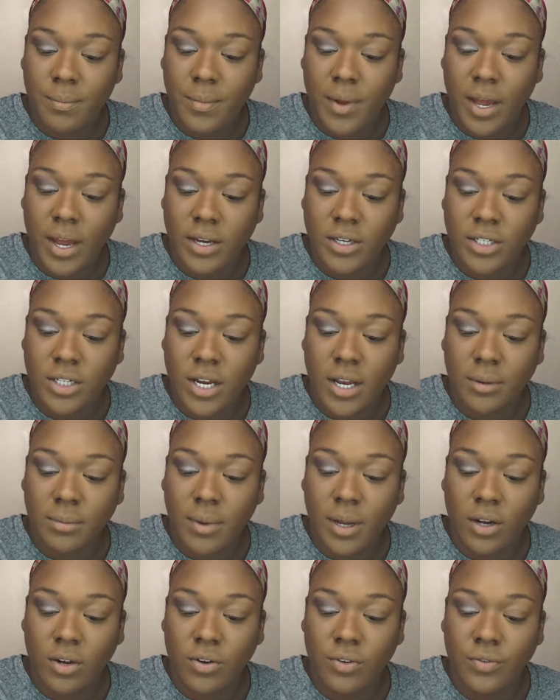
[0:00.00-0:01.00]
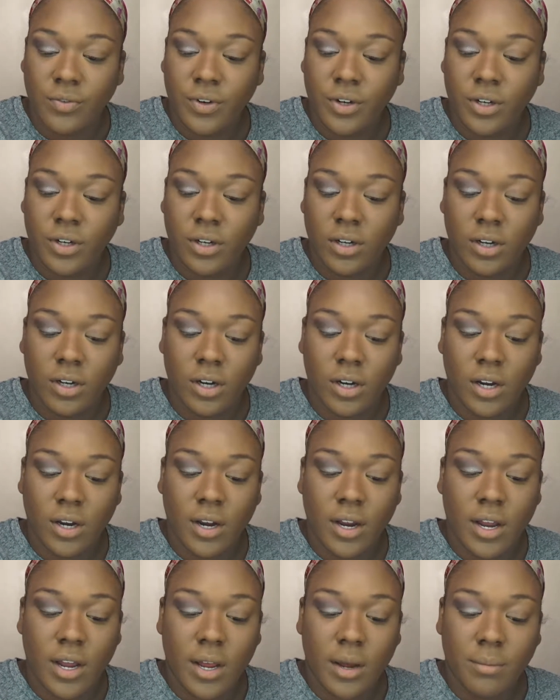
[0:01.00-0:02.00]
hashtag makeover,
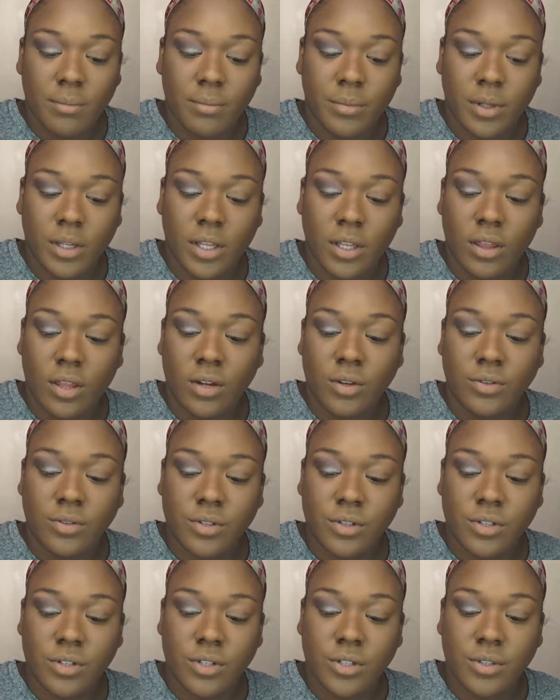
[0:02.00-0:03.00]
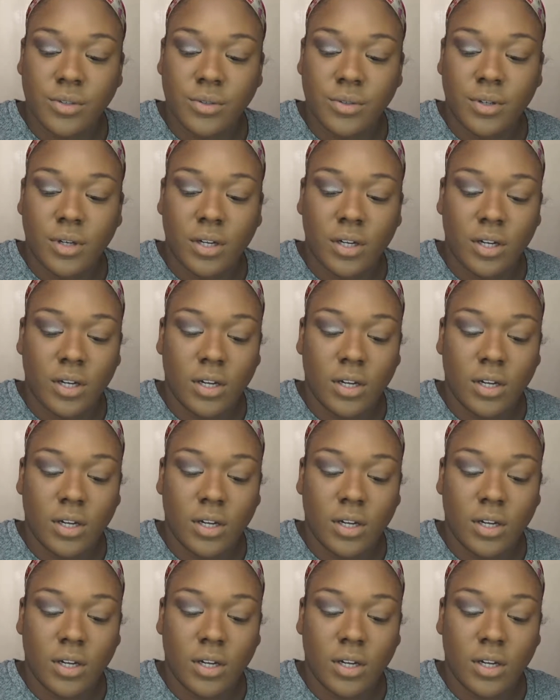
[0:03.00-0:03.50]
blend those two,